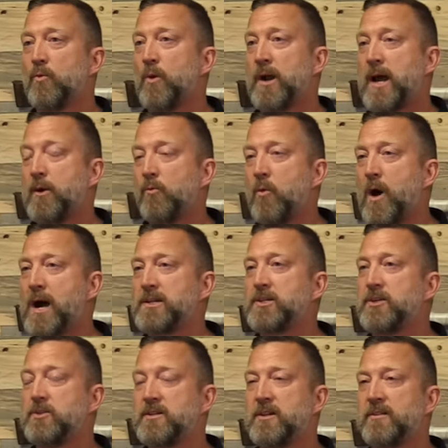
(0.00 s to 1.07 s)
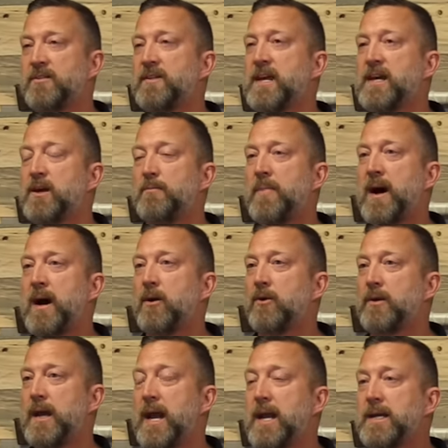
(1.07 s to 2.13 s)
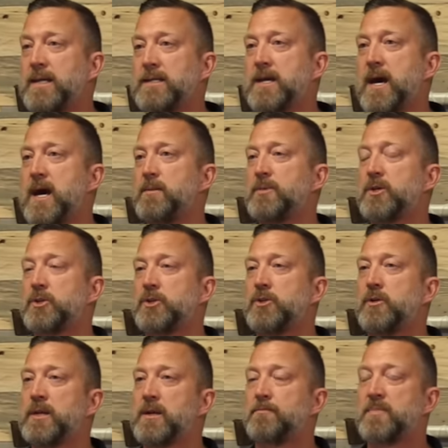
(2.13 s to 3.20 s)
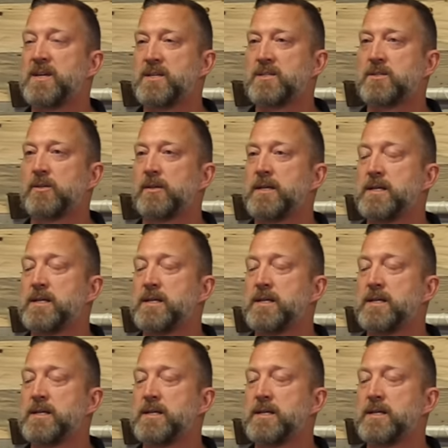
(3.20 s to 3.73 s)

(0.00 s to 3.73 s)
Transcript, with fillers: What I want you to think about anytime you're shooting a pistol